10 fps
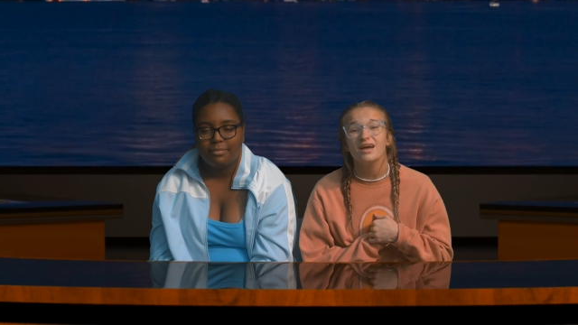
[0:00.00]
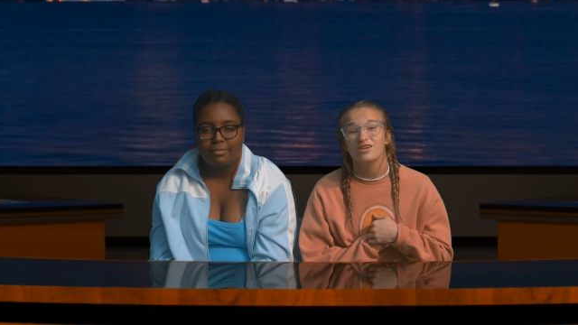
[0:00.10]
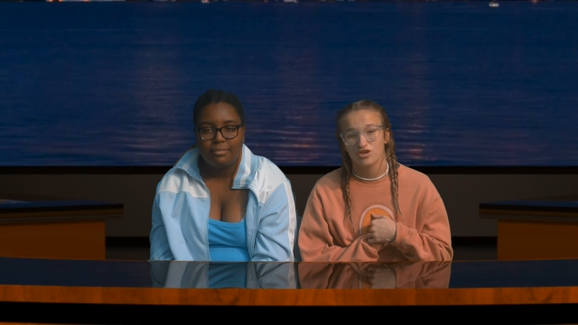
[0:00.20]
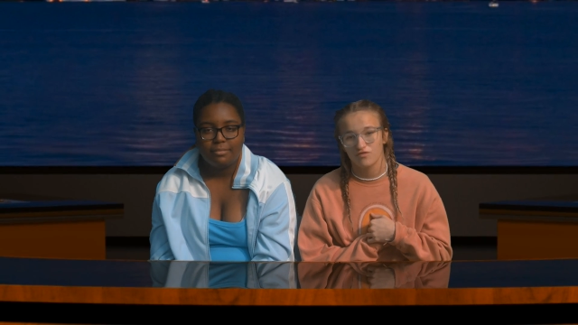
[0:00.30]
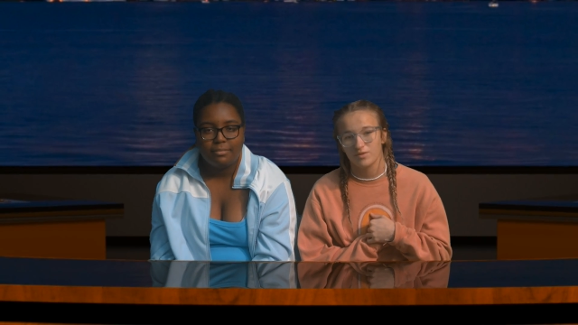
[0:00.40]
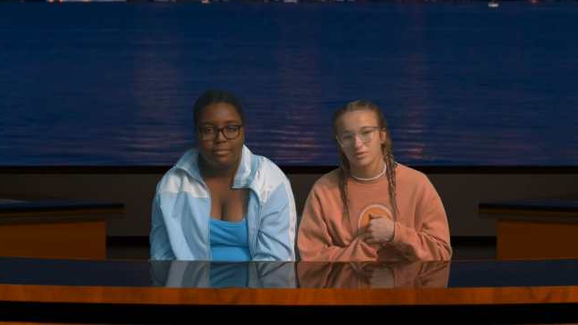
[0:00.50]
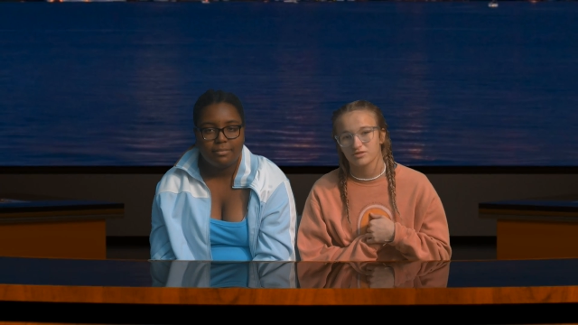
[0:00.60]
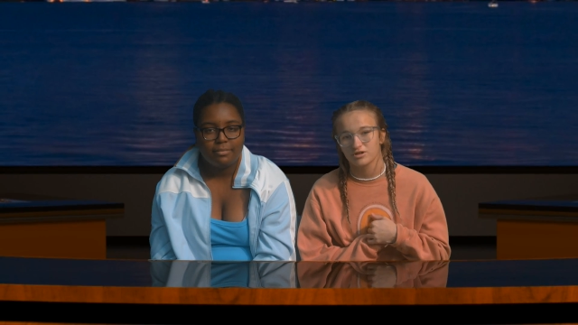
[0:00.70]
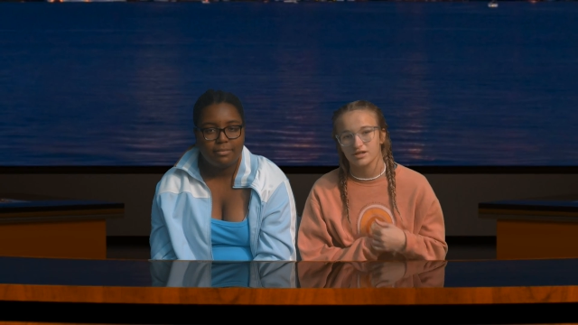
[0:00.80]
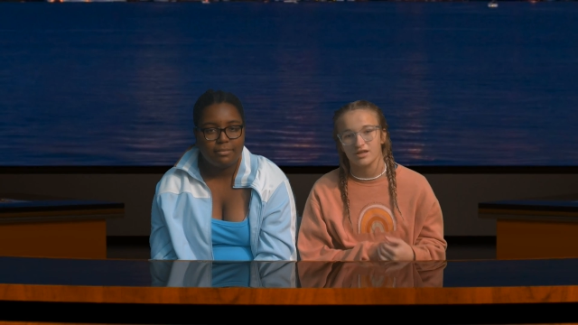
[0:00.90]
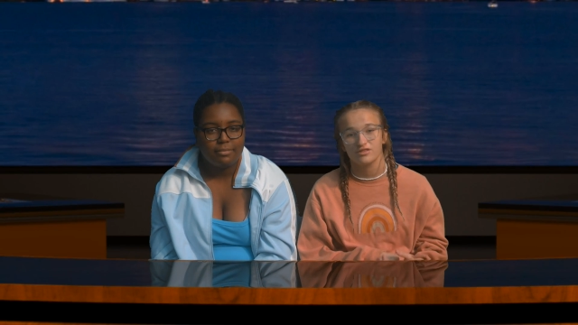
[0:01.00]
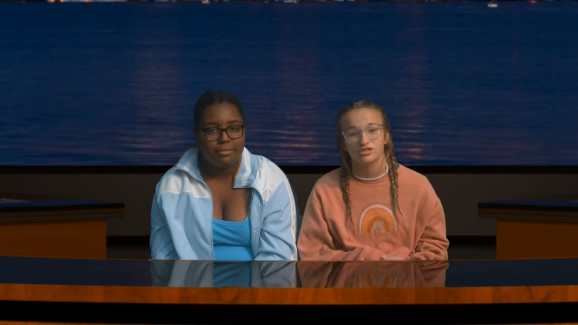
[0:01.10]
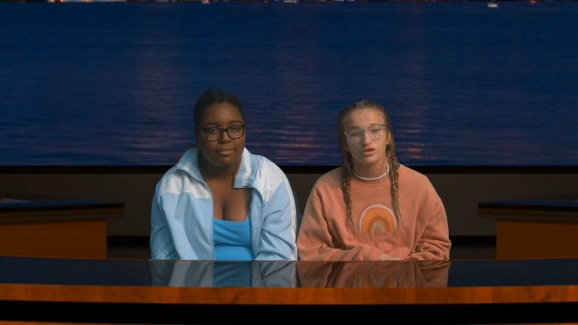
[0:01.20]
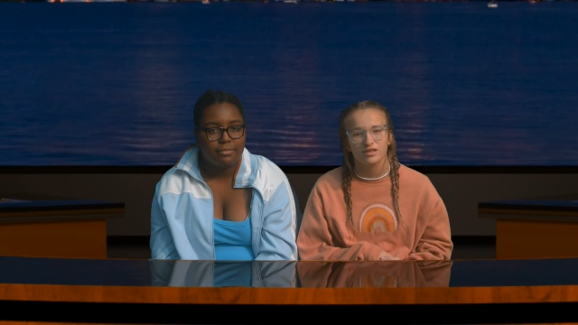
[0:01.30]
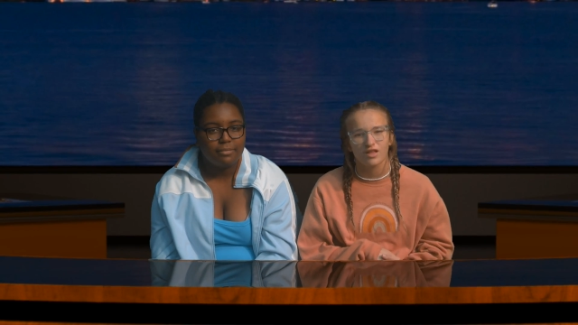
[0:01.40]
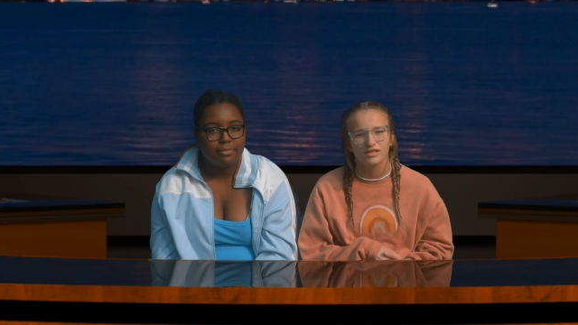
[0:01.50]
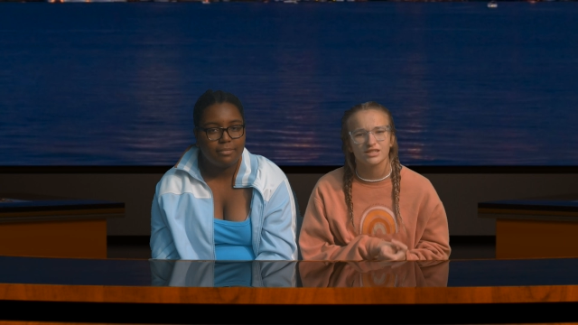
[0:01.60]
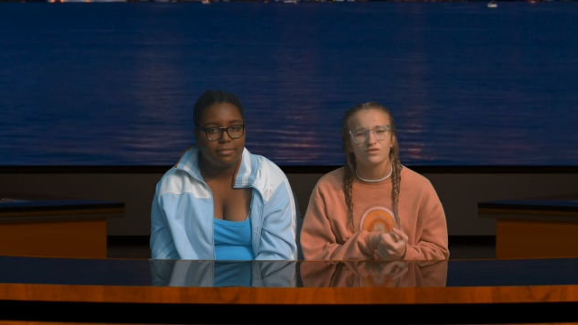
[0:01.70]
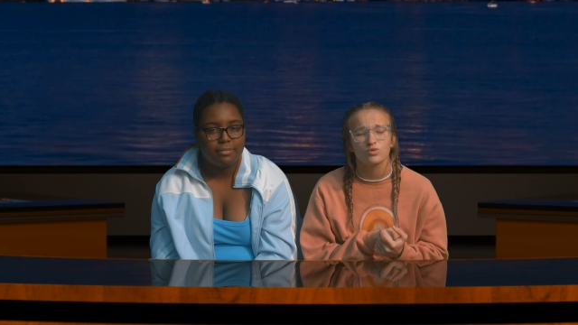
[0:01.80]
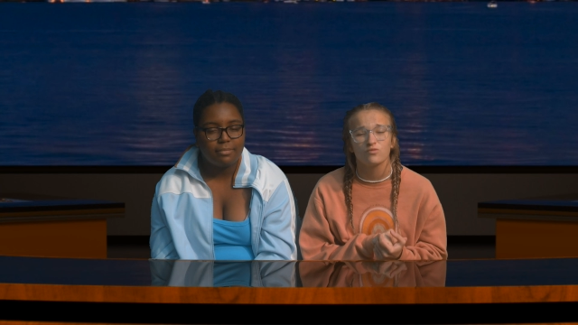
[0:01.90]
Speaker 1: November 30th during lunch in
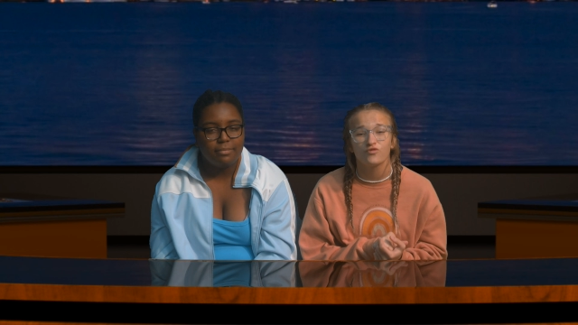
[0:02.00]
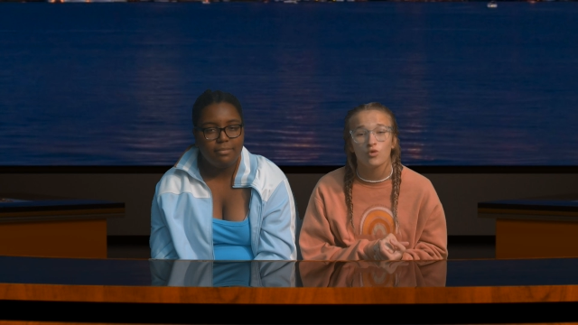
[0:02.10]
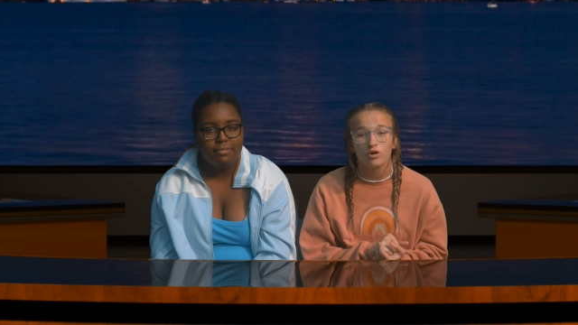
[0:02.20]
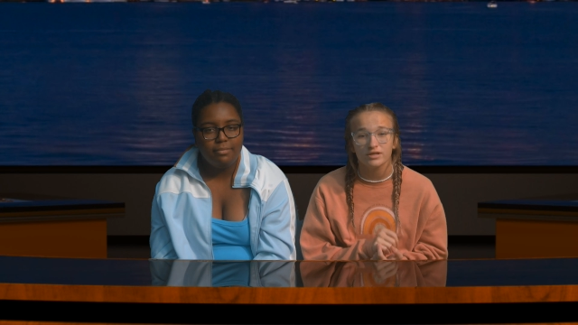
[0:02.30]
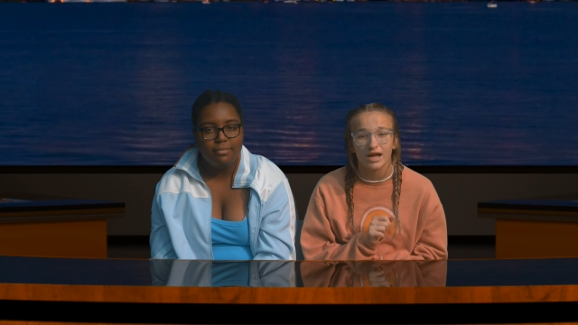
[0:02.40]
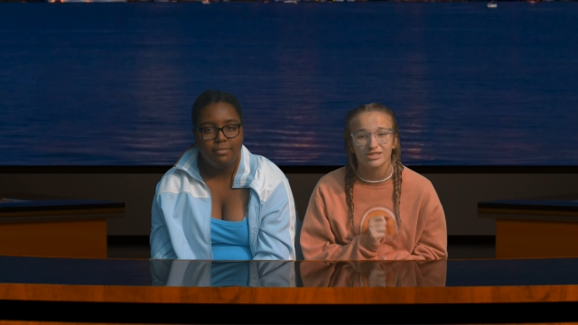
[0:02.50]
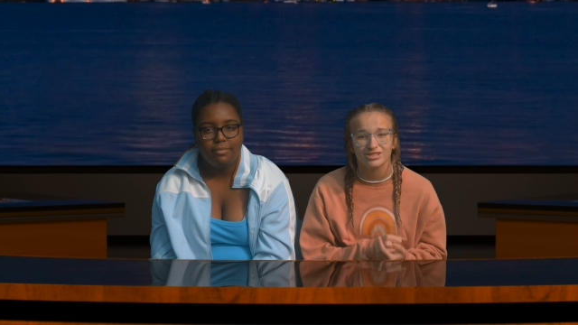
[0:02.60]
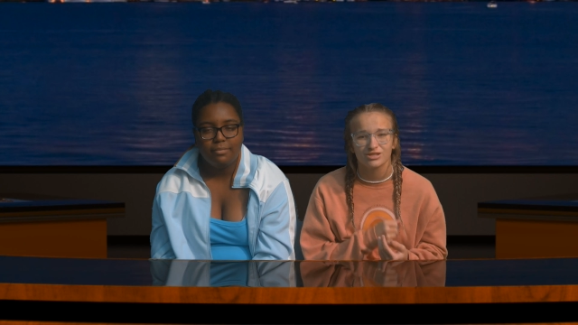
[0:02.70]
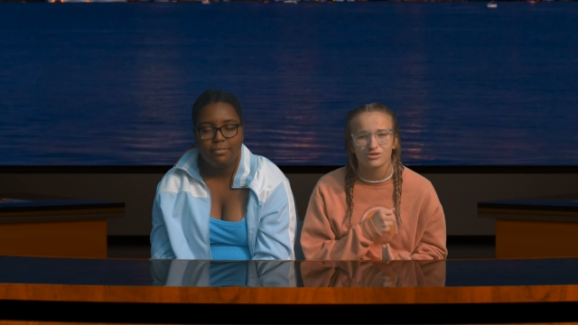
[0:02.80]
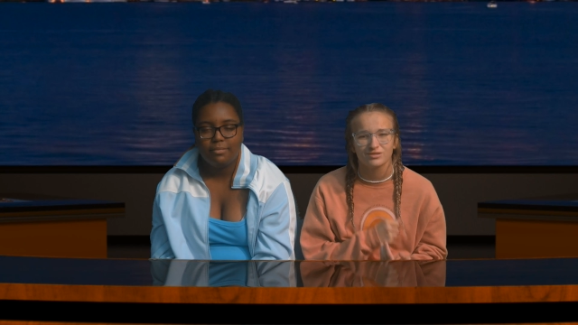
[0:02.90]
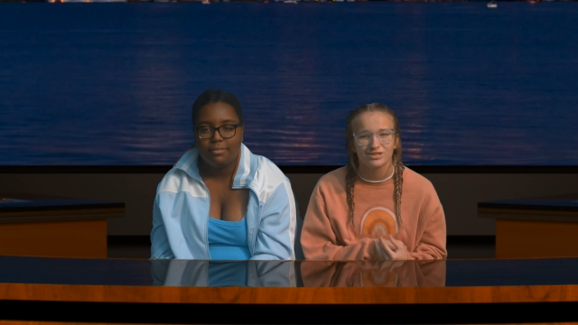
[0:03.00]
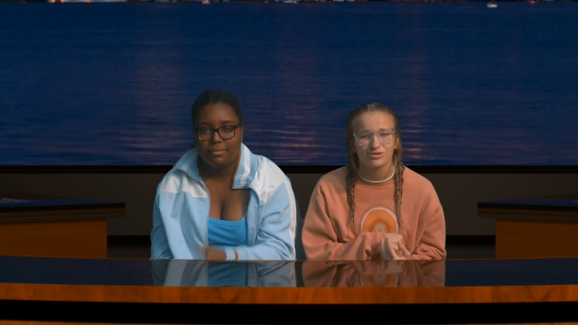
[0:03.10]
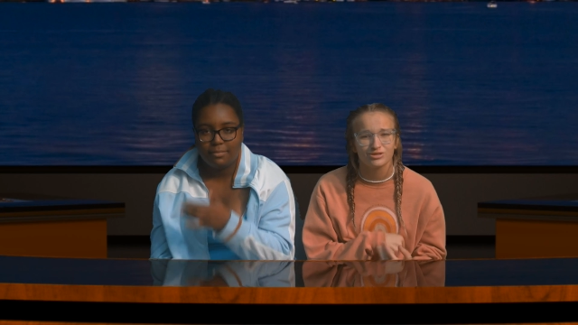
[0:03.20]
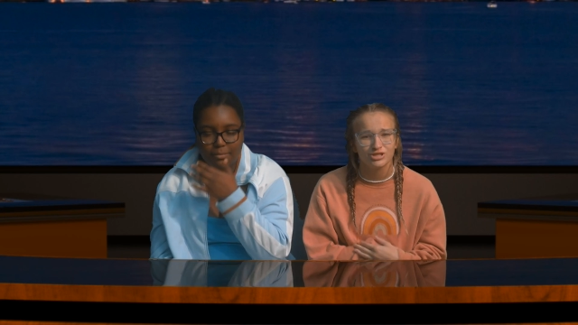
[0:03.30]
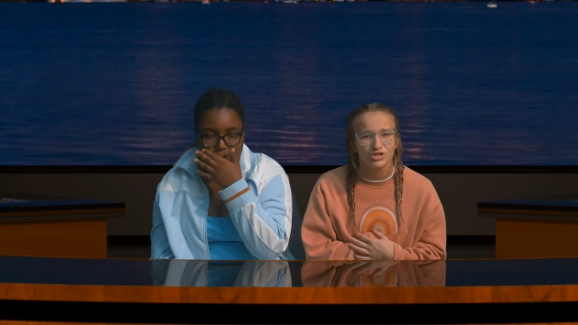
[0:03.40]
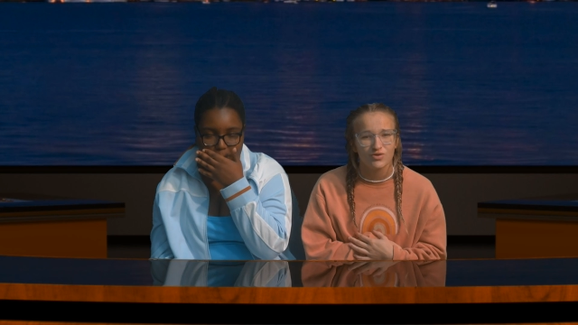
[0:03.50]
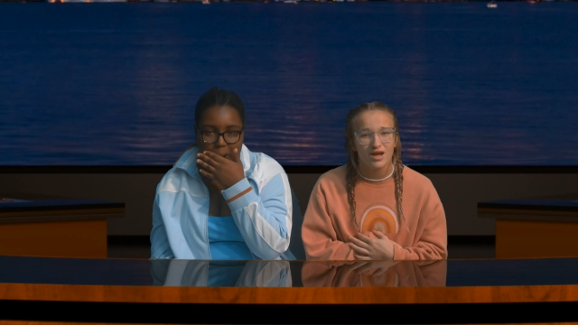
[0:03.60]
room 4-002.